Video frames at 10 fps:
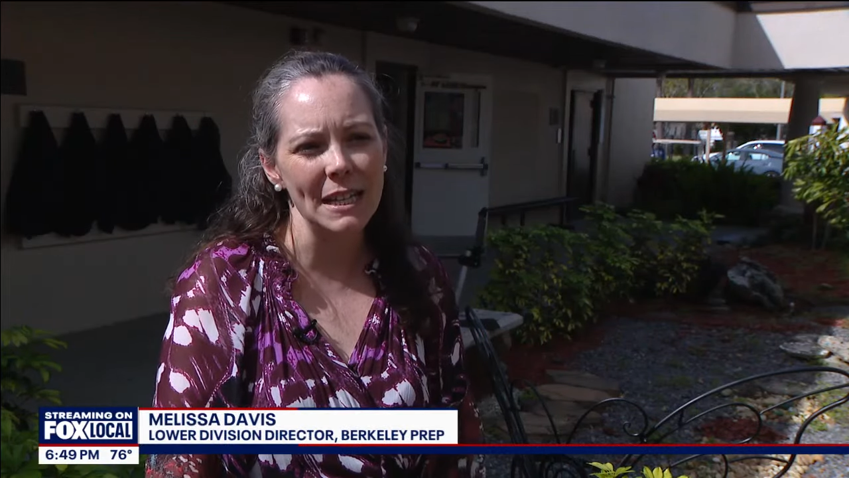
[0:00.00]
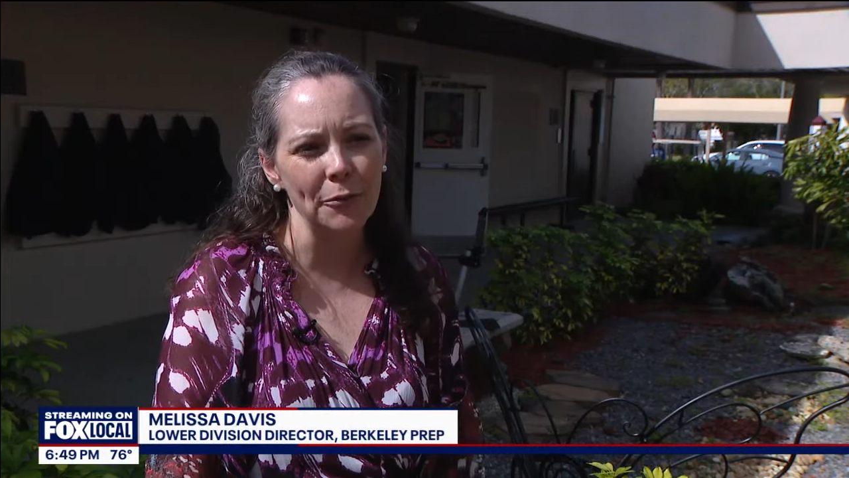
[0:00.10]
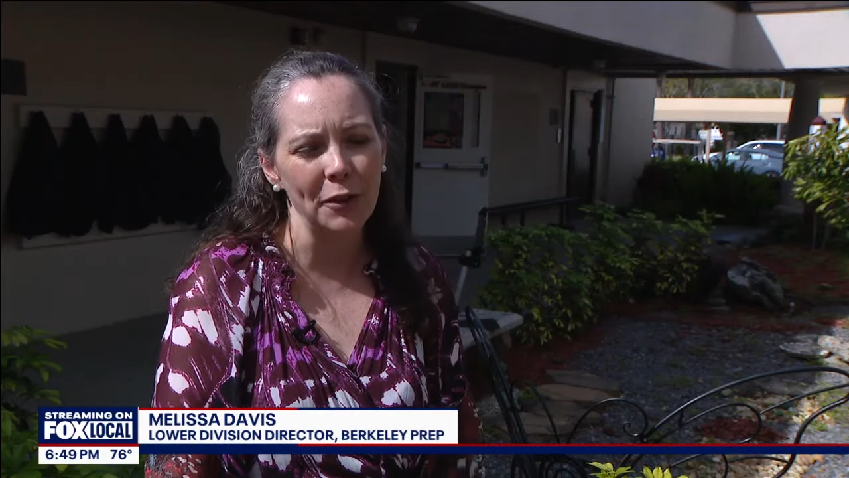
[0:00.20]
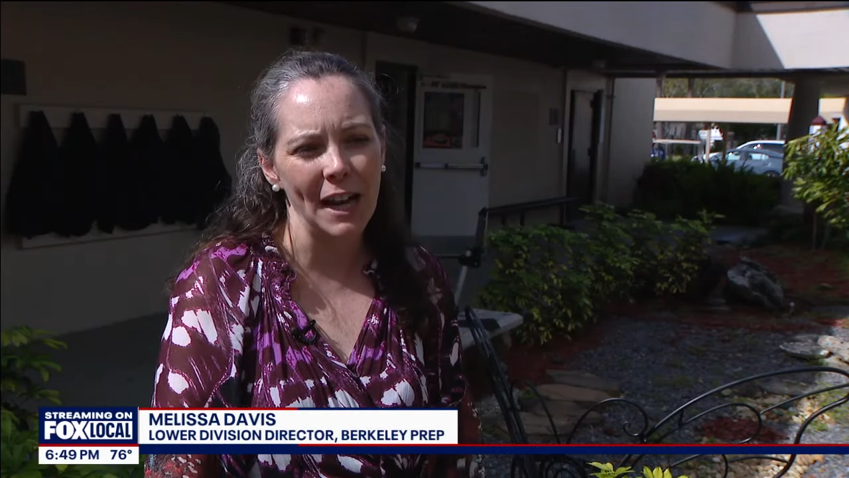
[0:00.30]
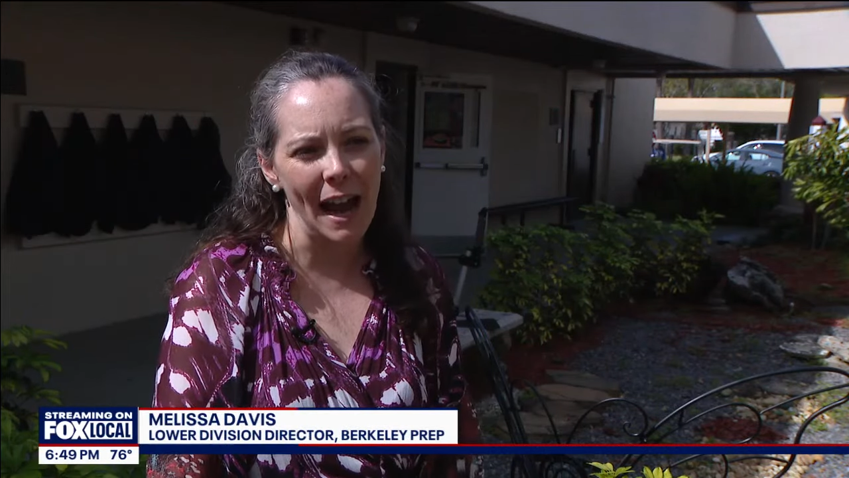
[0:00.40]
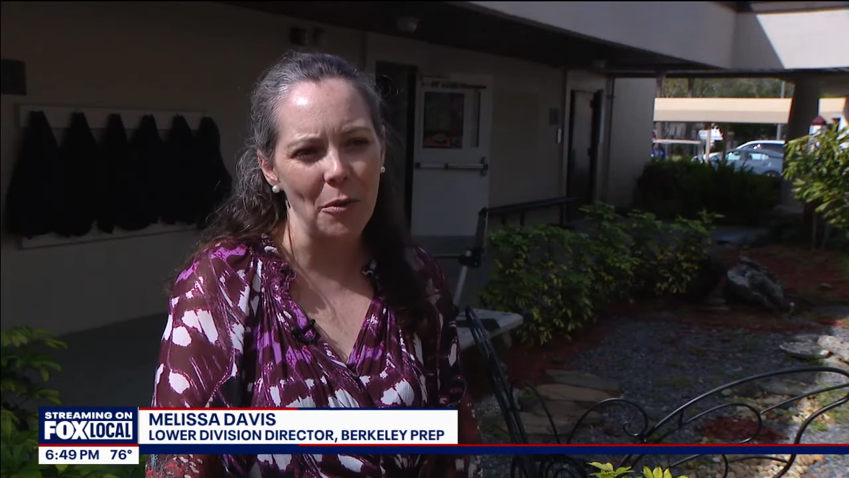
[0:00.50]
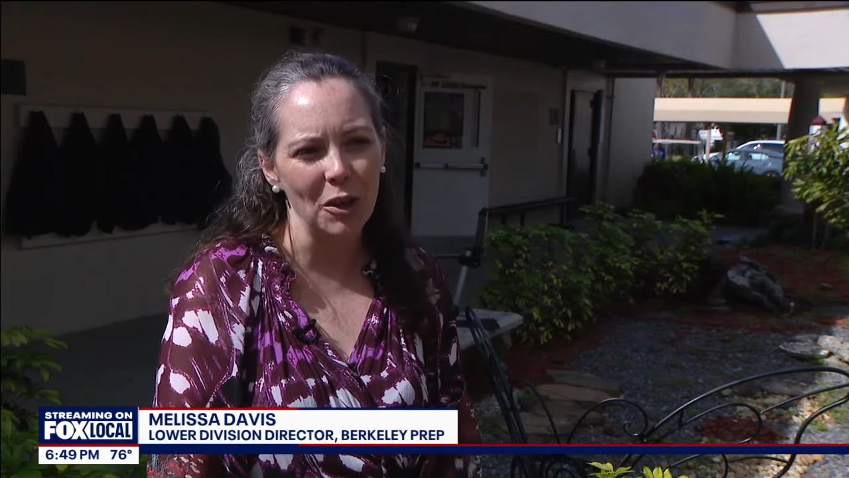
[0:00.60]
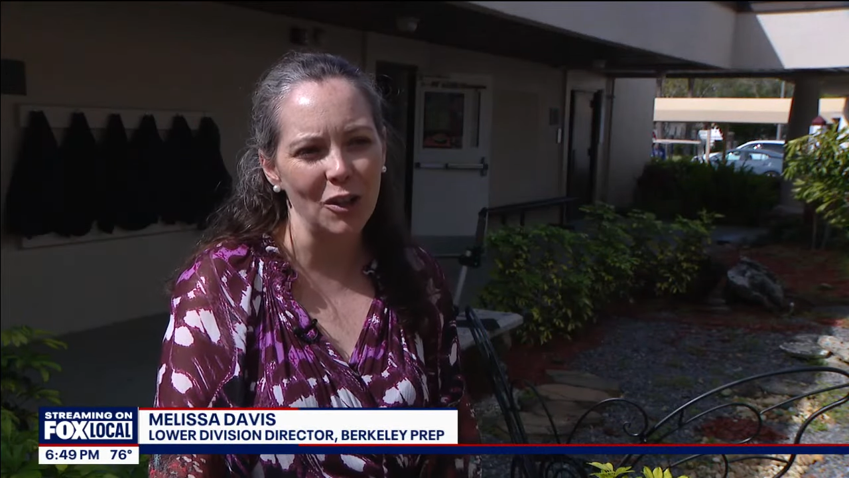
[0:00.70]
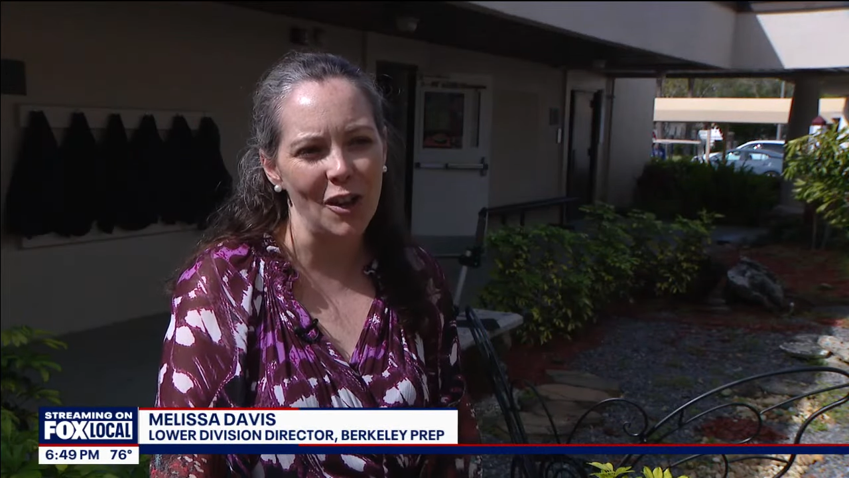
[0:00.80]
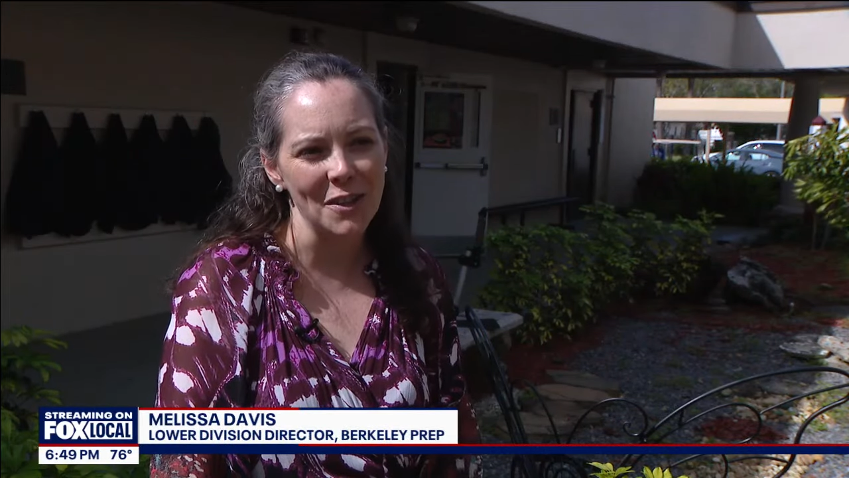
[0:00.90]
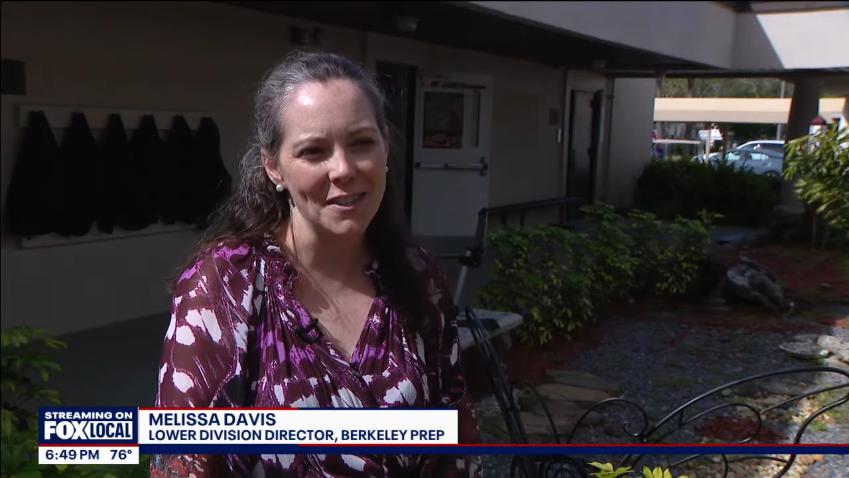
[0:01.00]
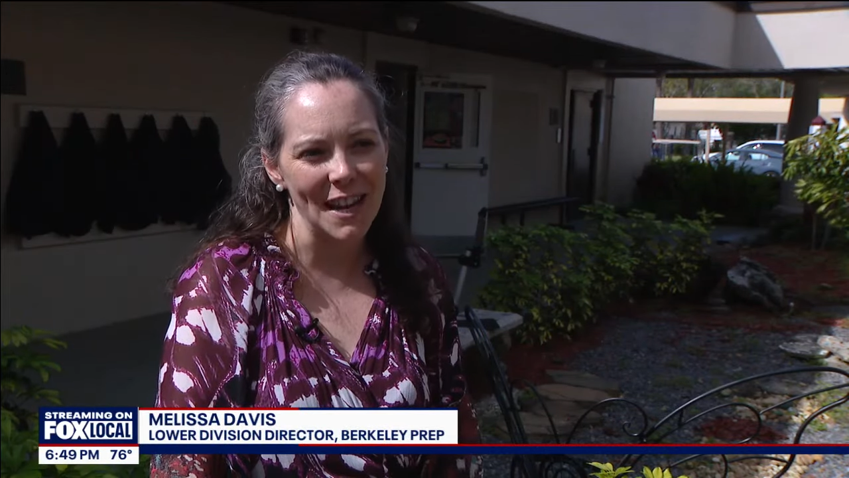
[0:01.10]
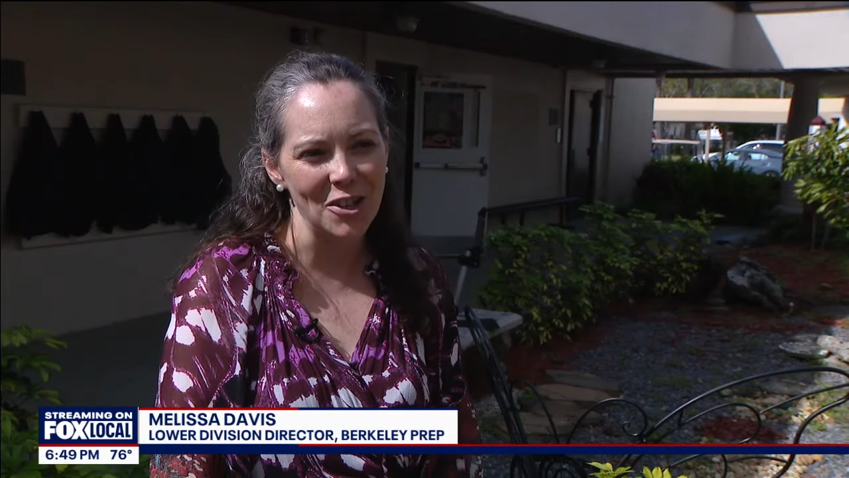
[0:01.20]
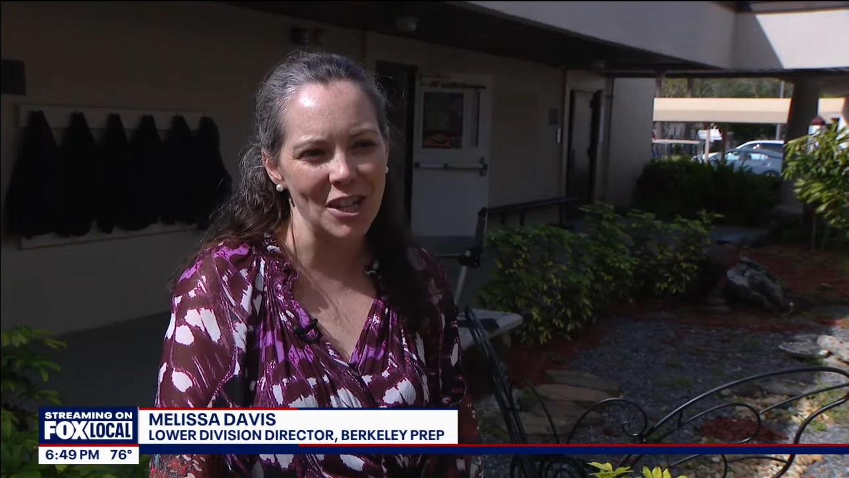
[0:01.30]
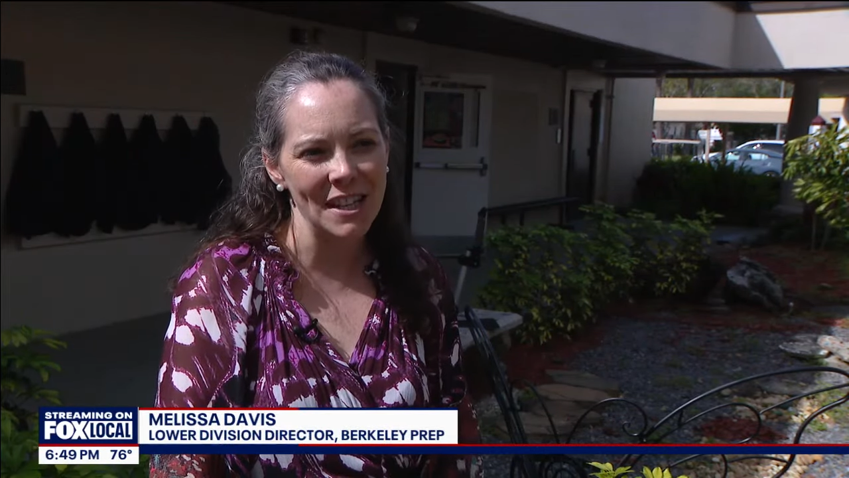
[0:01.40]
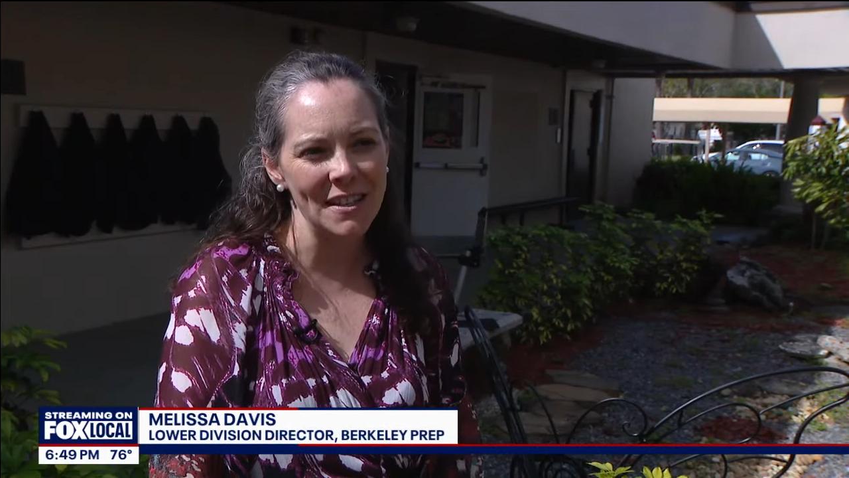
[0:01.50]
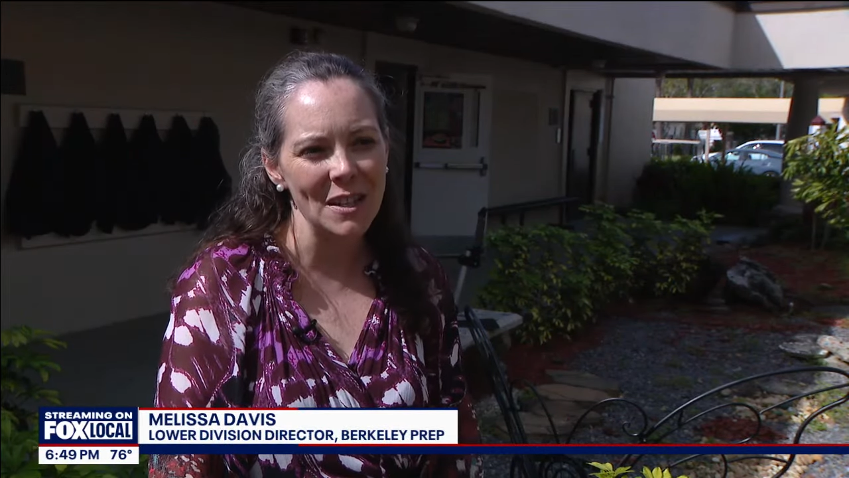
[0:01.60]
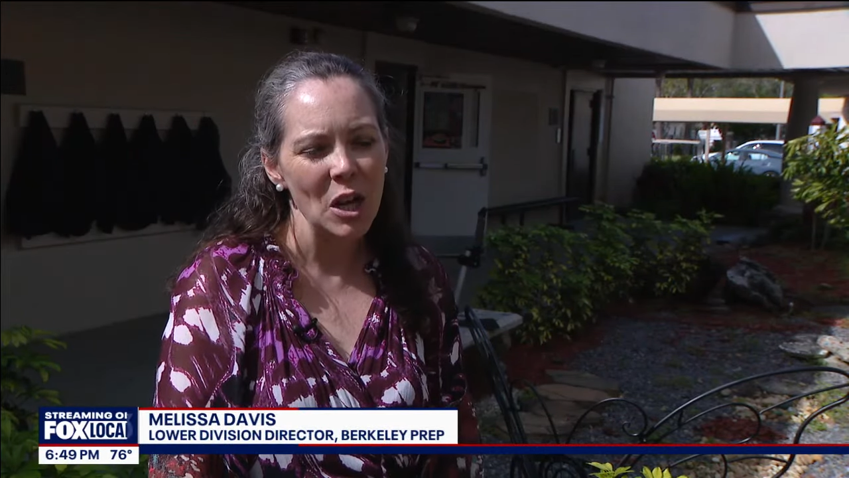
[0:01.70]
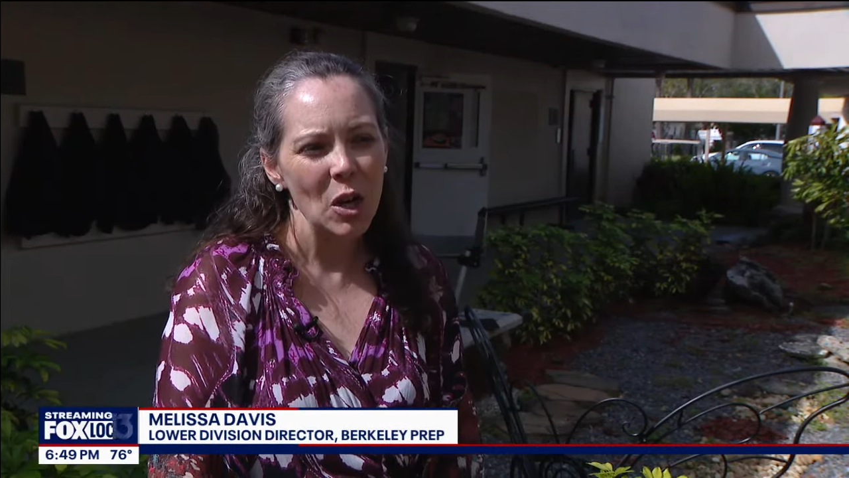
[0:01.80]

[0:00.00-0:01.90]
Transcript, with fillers: different hour-long sessions